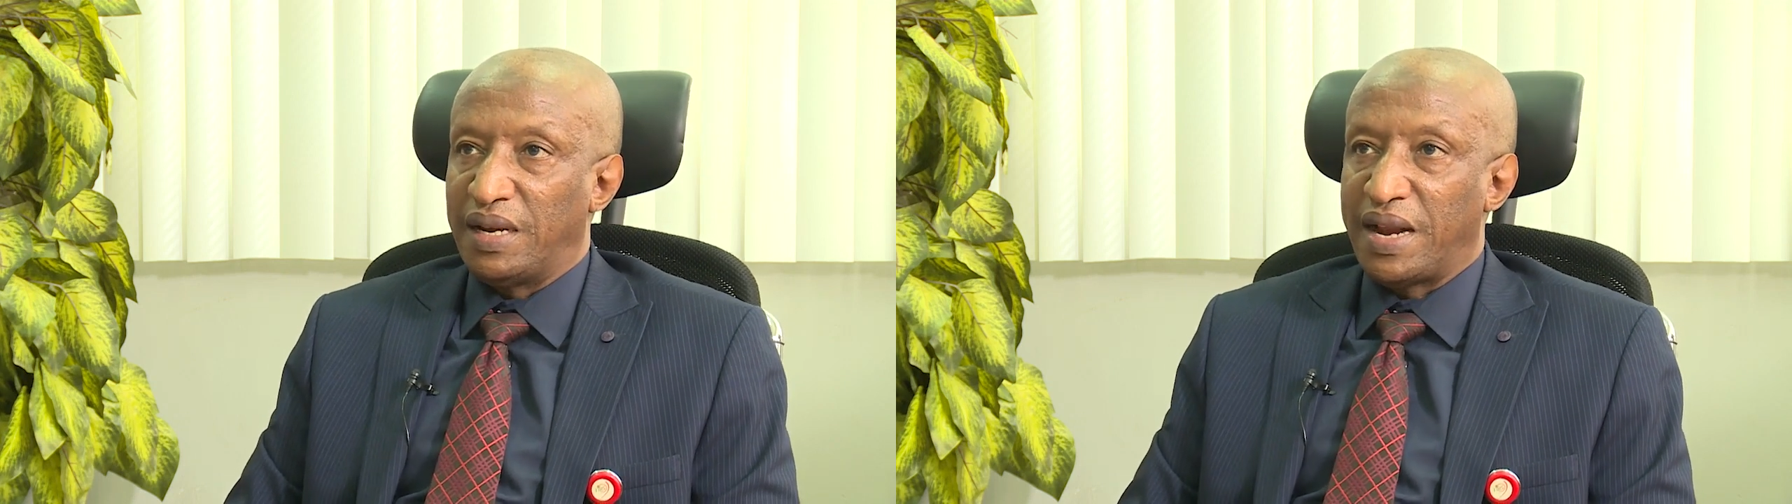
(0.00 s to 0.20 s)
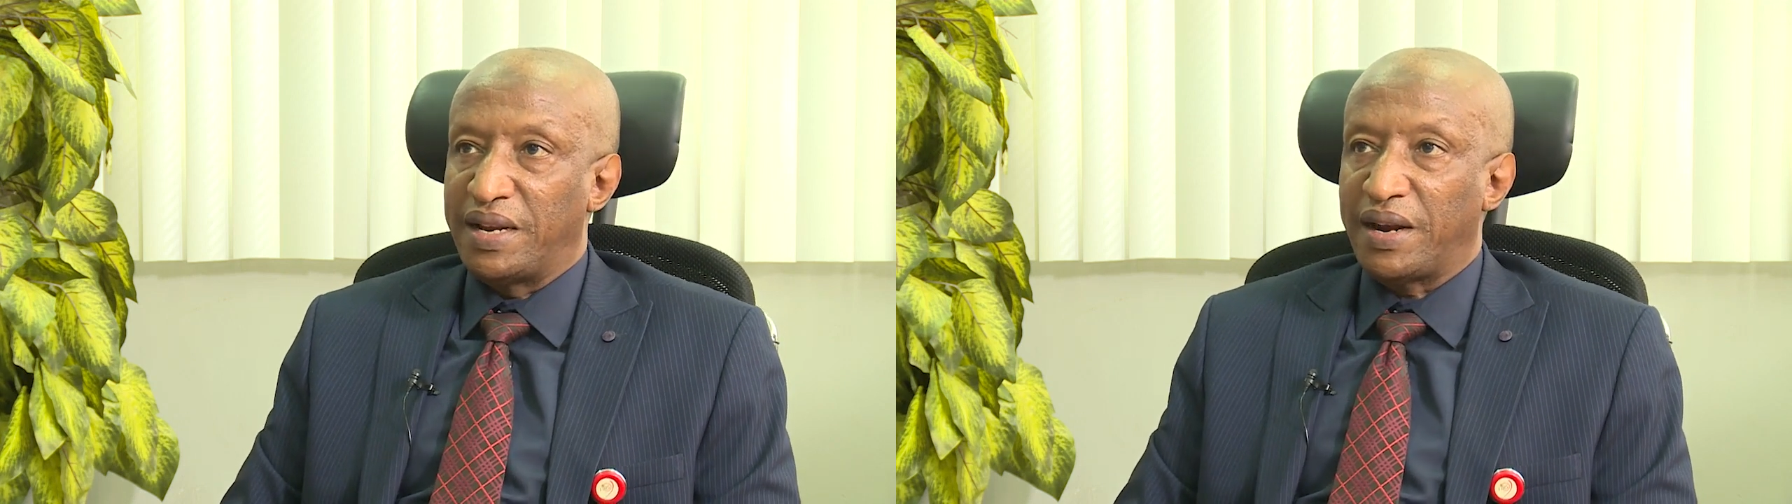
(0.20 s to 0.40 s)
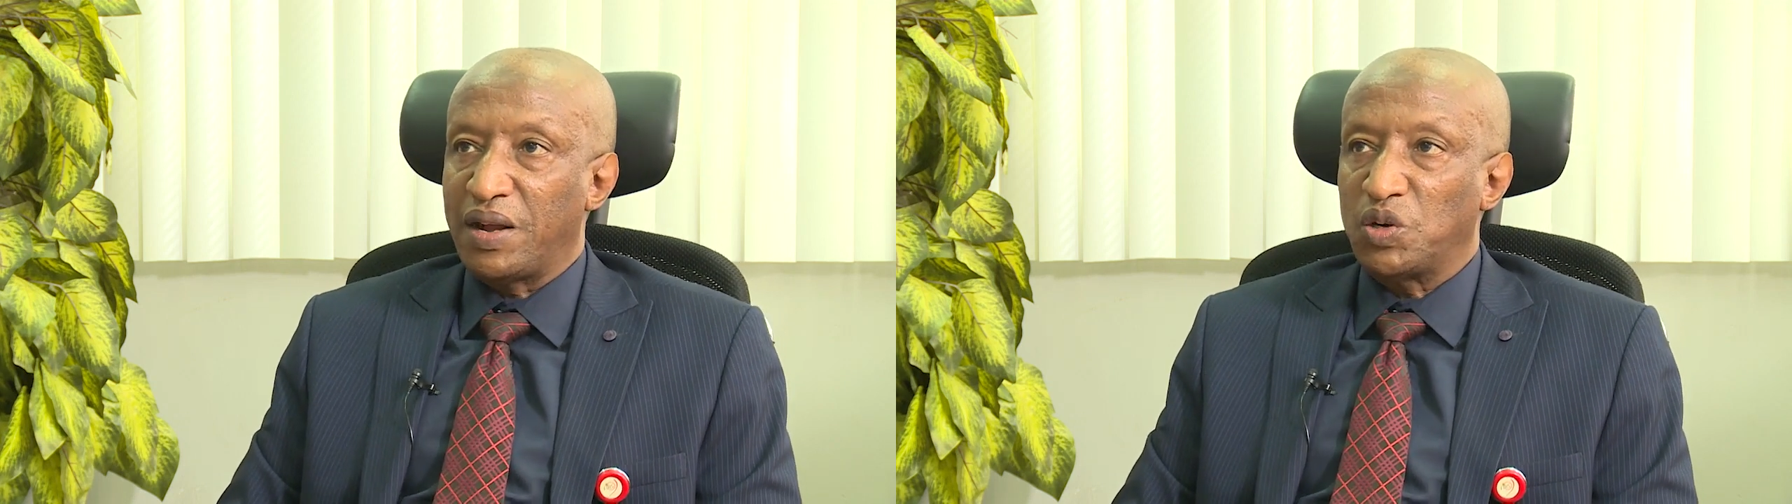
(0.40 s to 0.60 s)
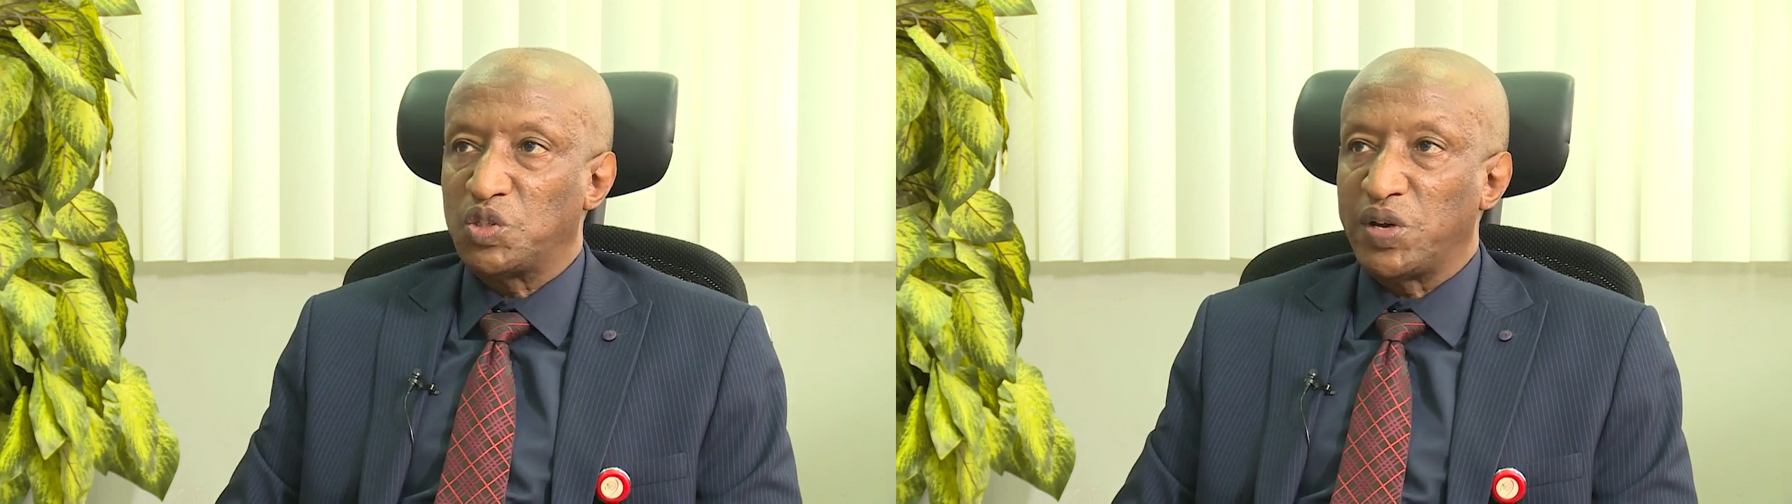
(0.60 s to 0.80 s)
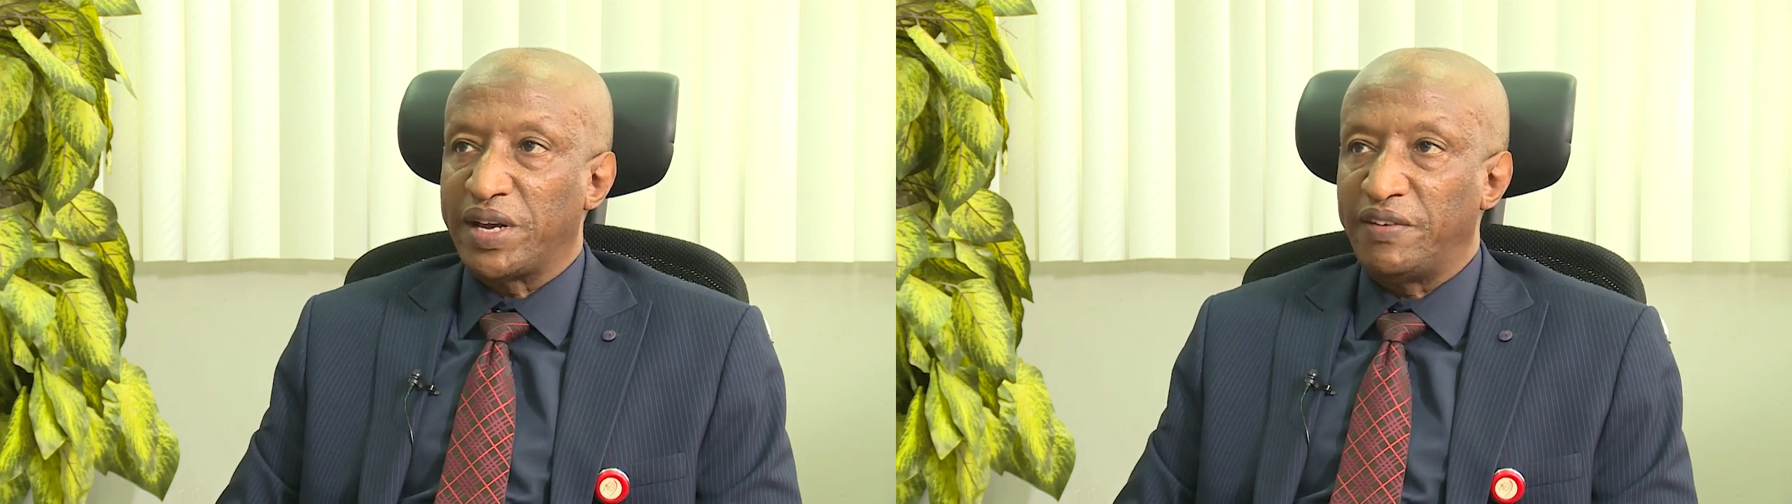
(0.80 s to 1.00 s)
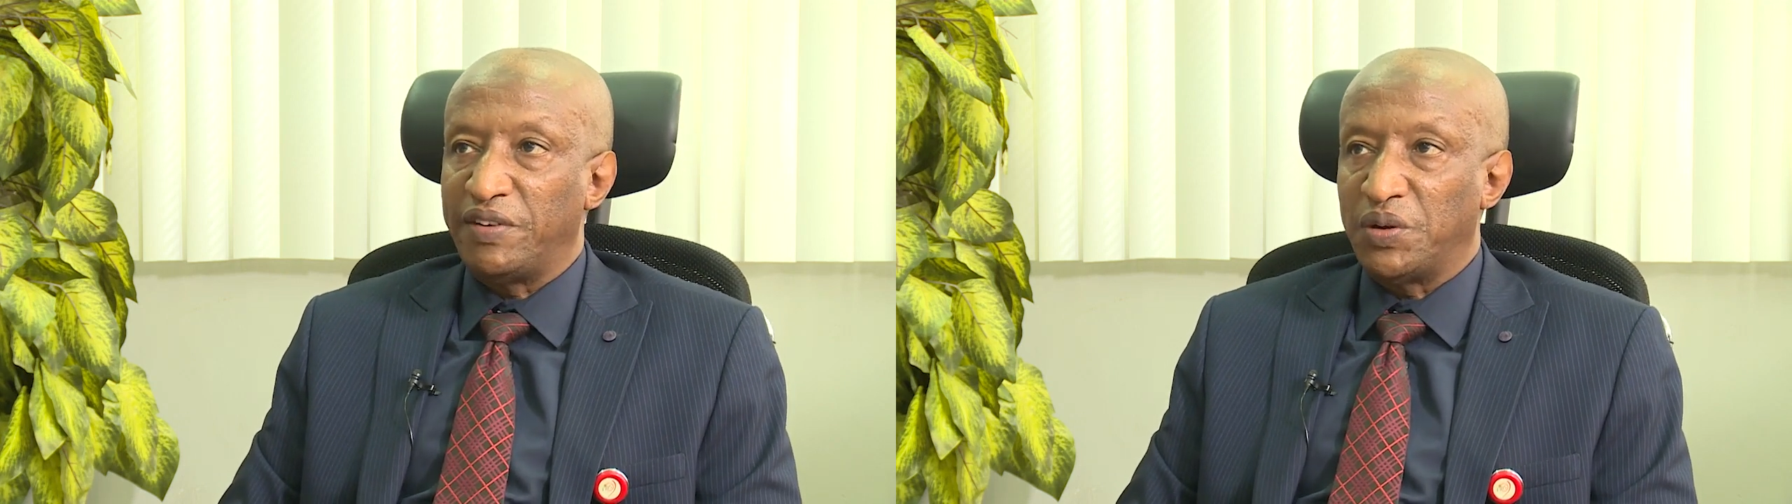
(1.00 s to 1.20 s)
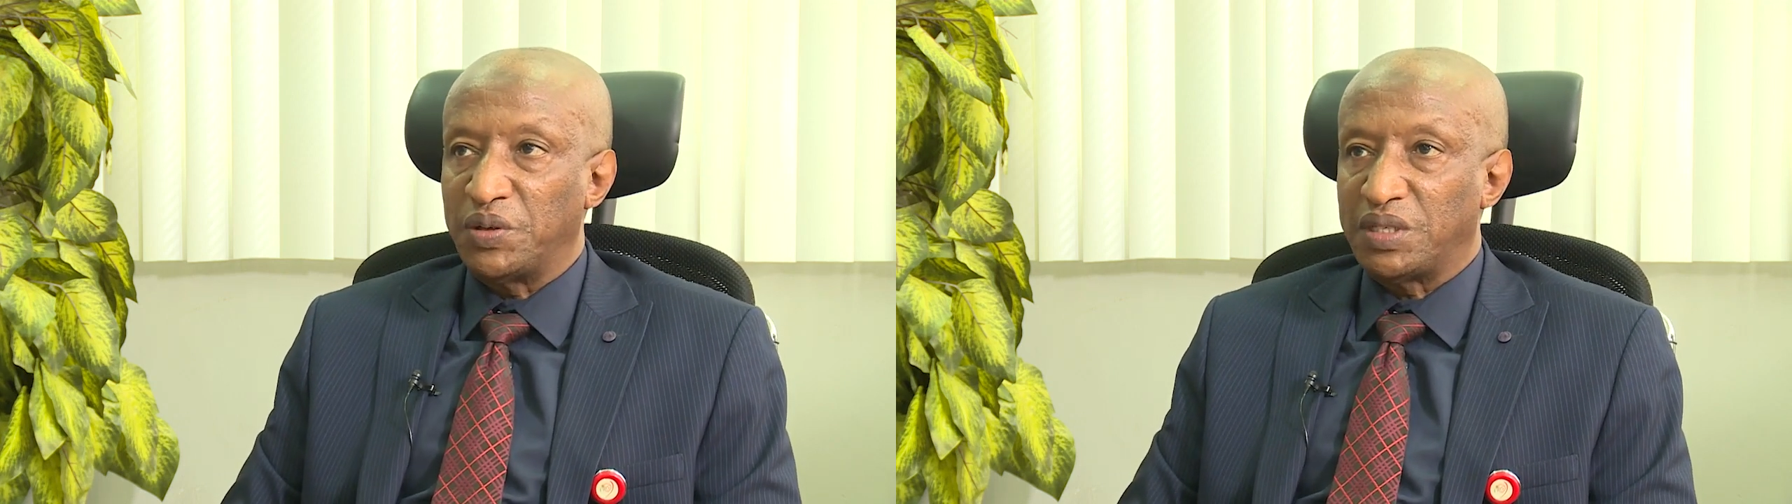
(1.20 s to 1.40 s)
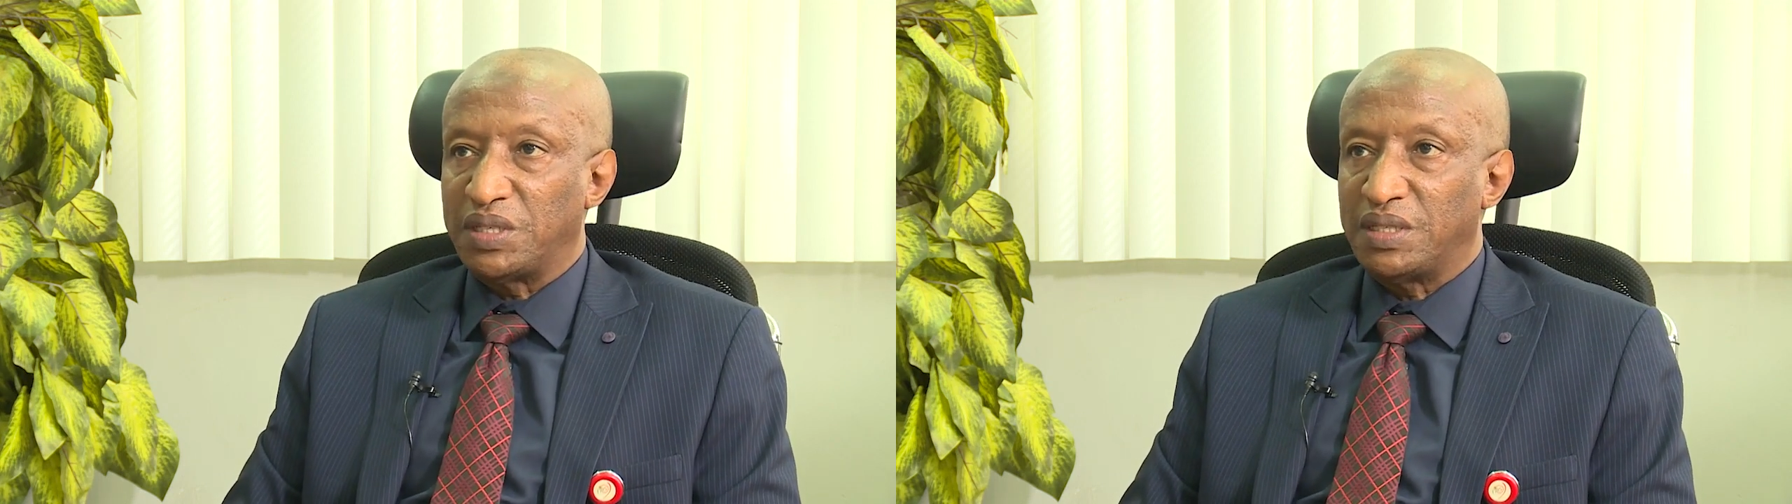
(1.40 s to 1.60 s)
that the records you are giving
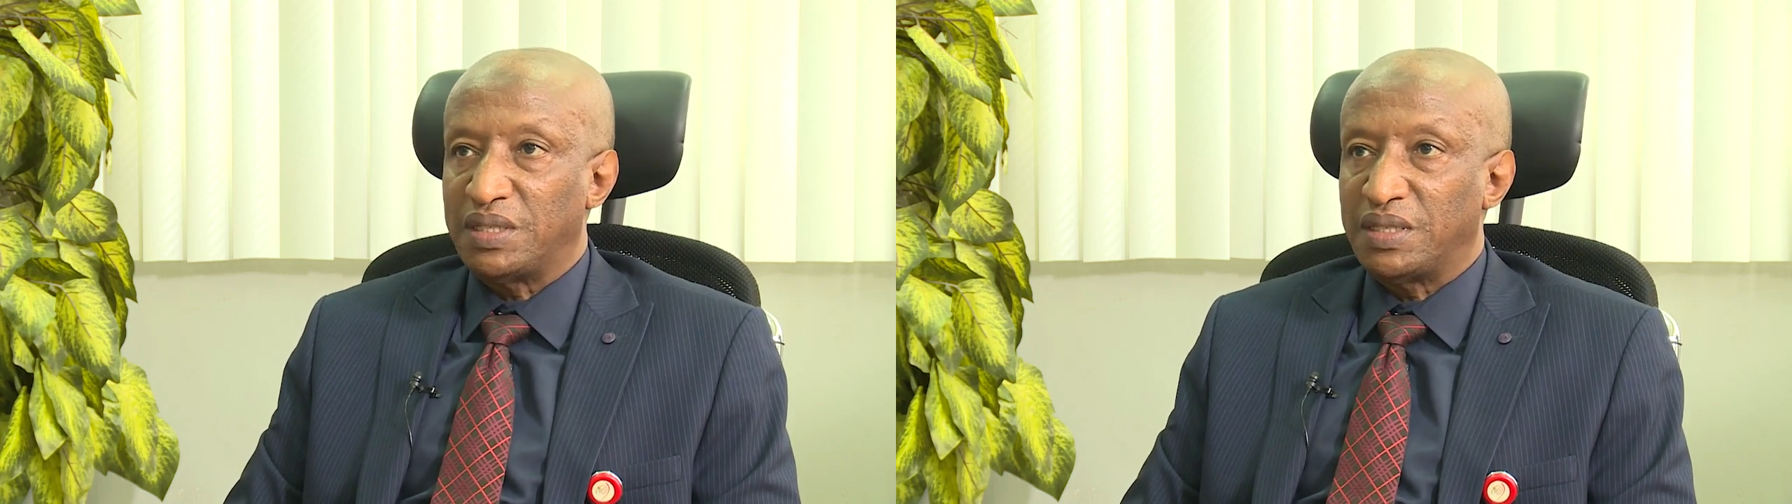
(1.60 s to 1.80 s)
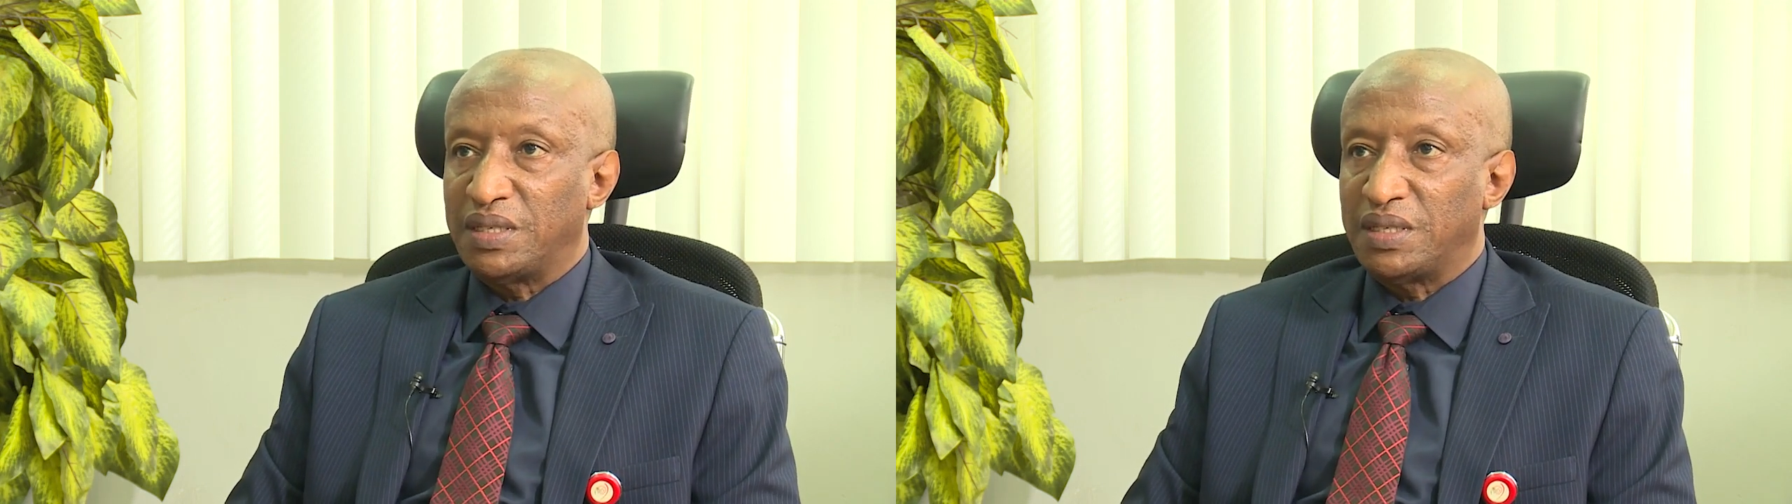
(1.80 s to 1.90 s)
us,